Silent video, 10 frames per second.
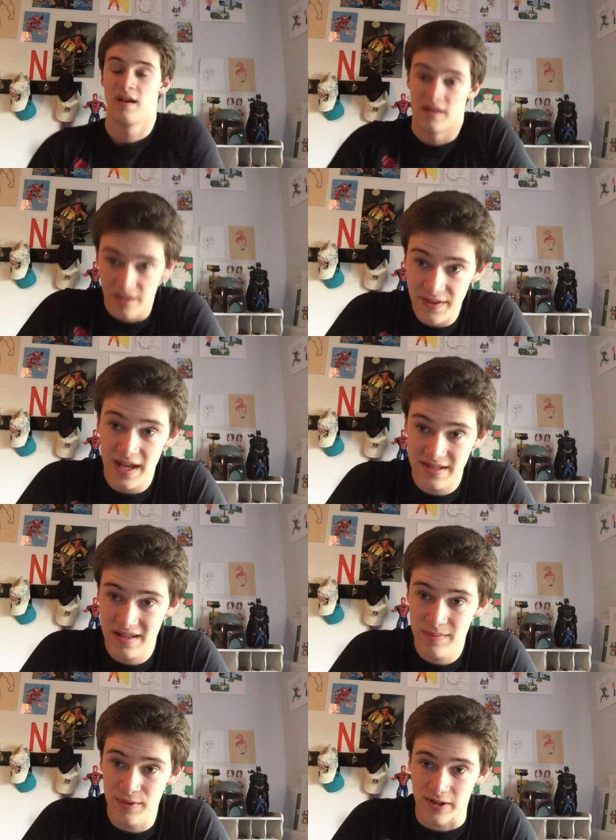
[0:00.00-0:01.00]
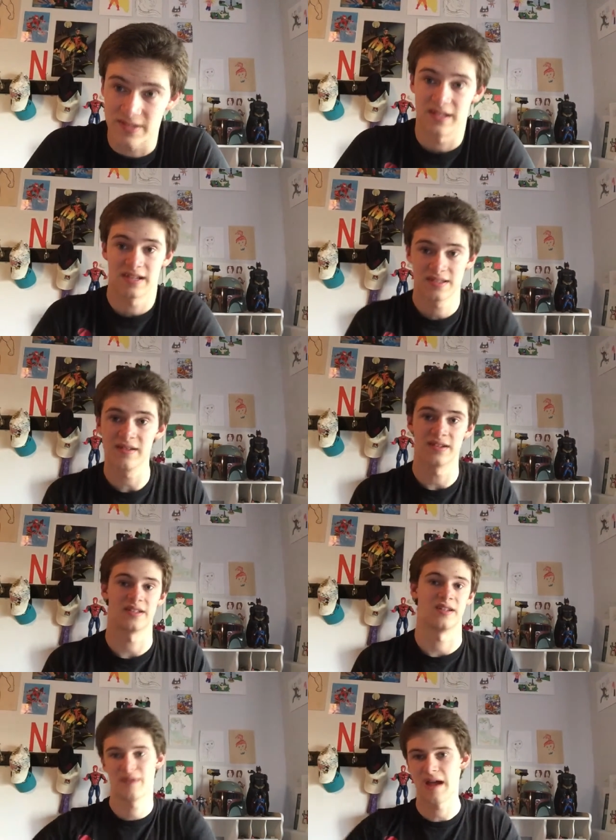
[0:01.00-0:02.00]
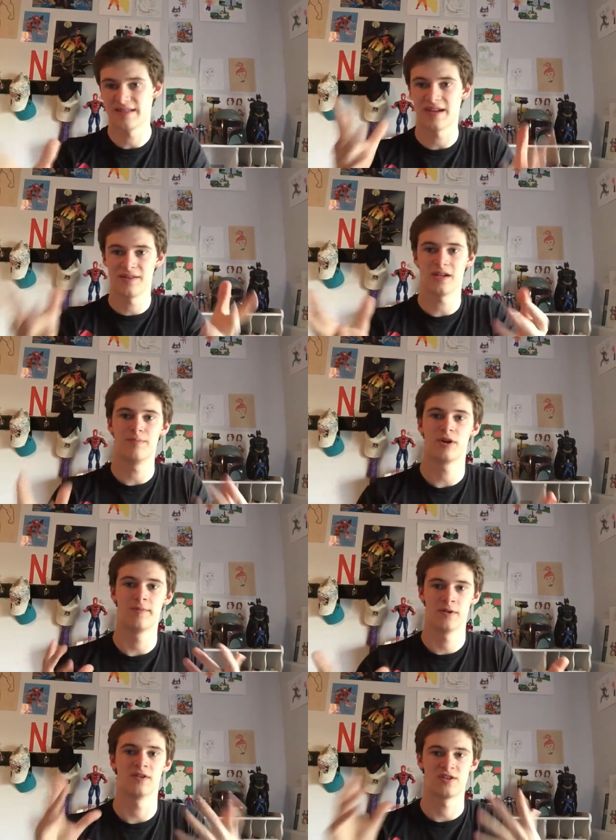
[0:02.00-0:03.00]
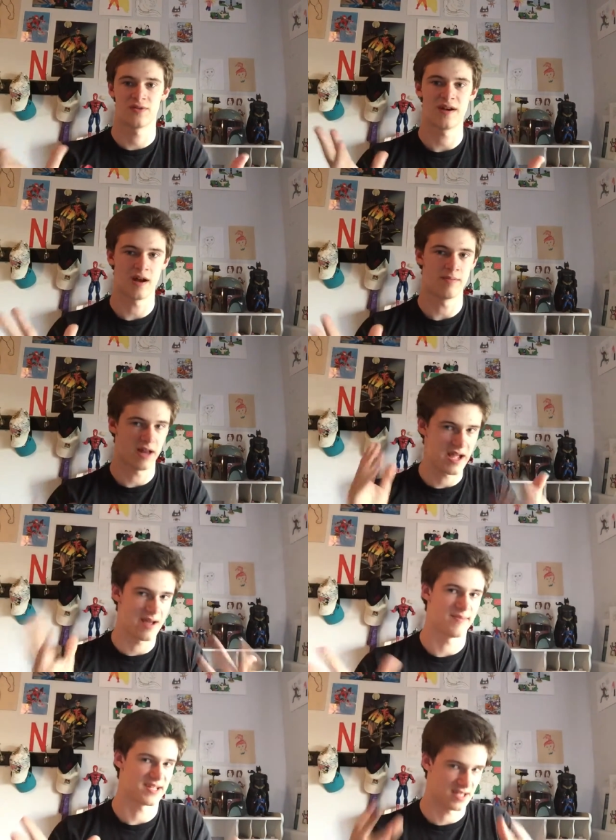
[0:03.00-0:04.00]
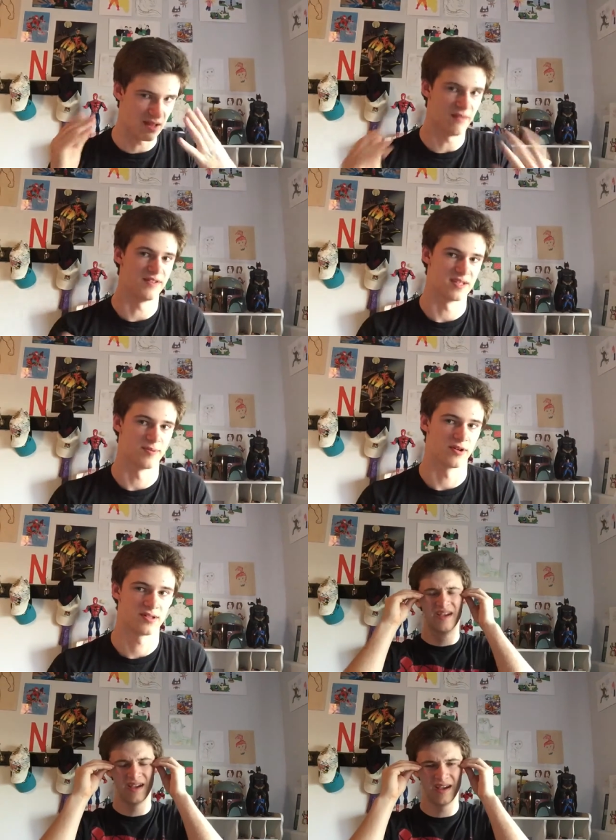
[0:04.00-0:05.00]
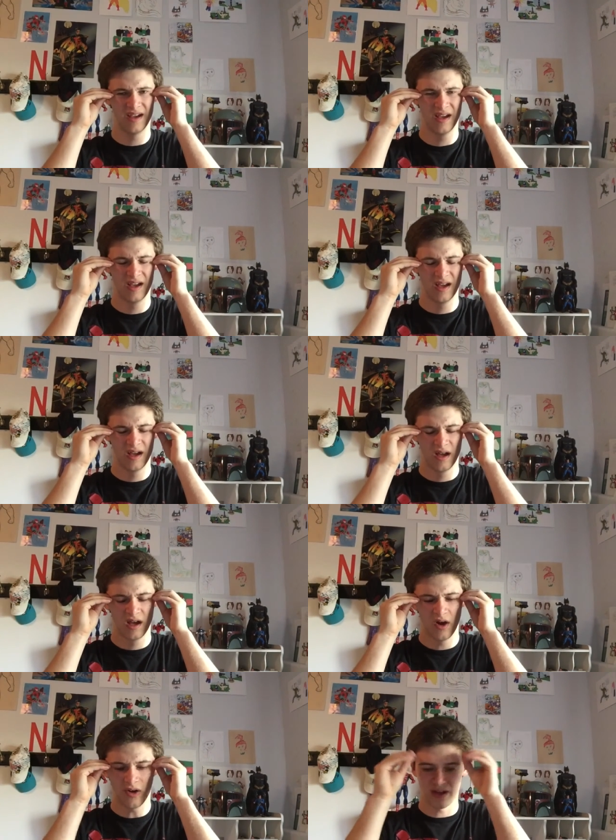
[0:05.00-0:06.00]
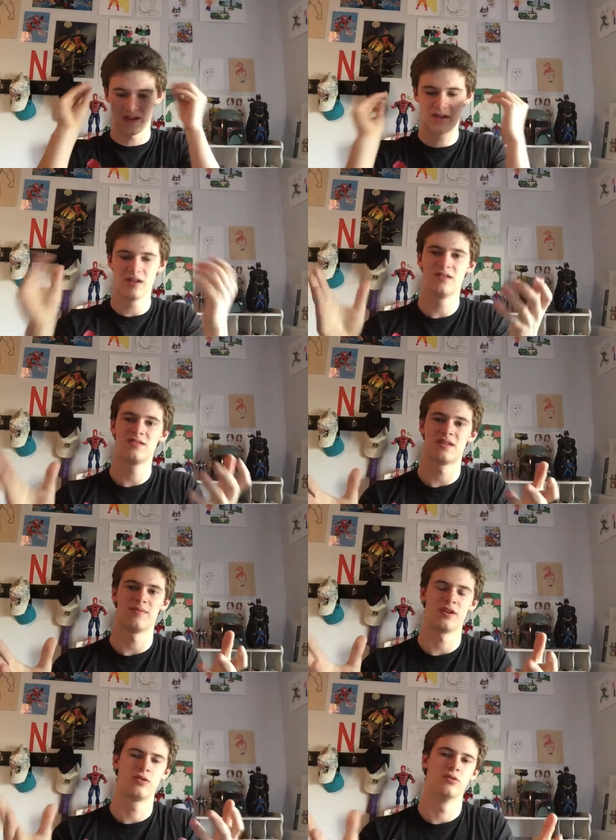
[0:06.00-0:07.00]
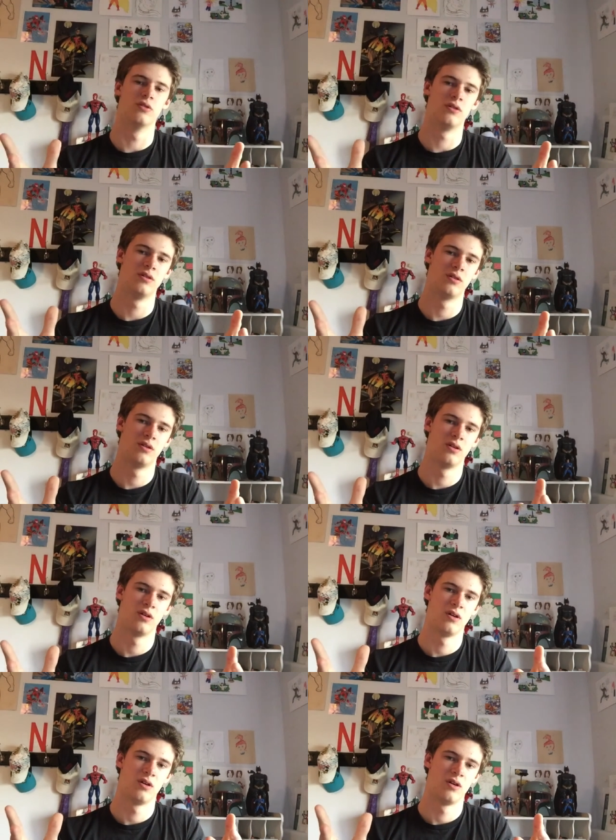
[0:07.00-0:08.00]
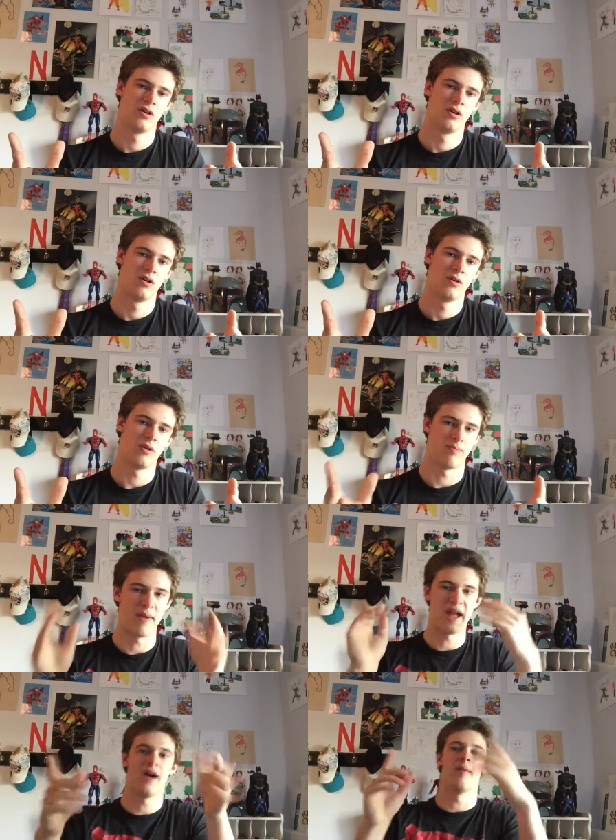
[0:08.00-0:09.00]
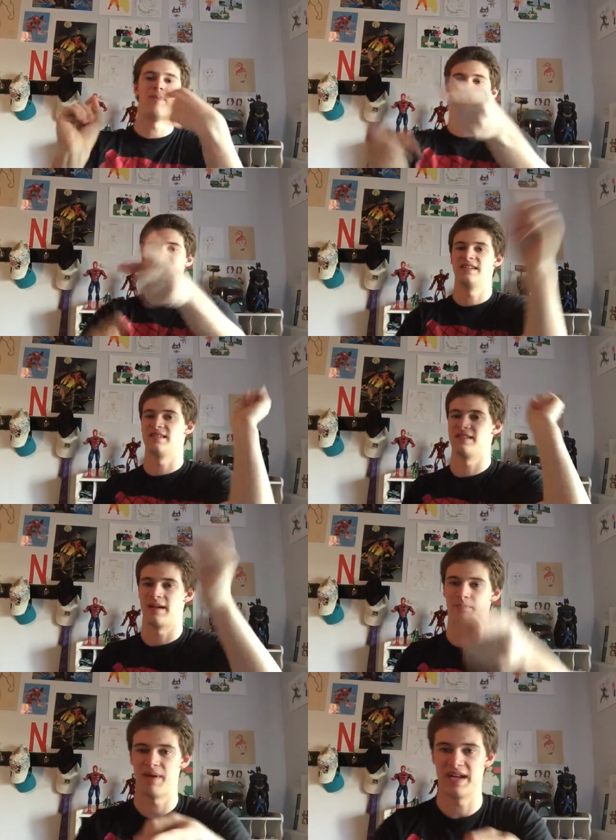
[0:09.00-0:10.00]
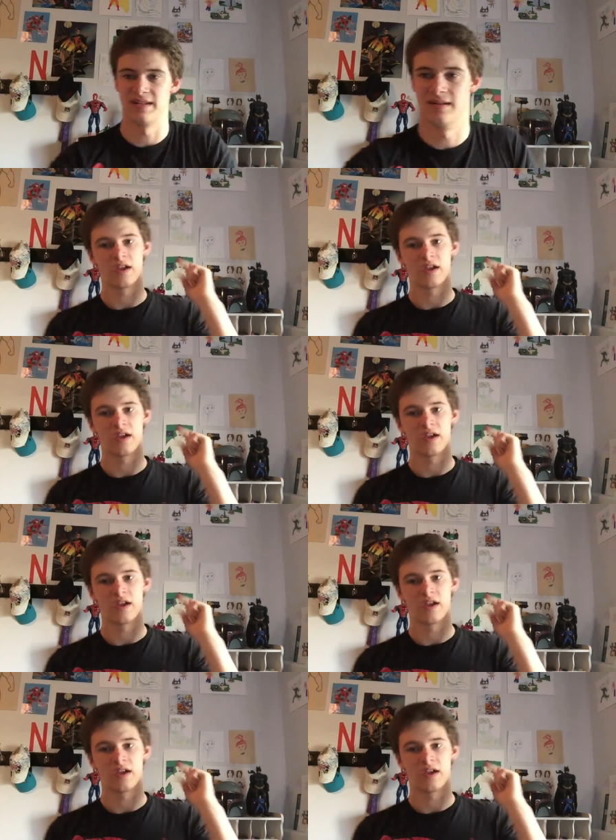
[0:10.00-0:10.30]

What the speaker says: None of that is in the books, like, seriously. I sound like a book purist right now, but I am because I love these books. Okay, they could do something cool with Bandon is his name, Bandon.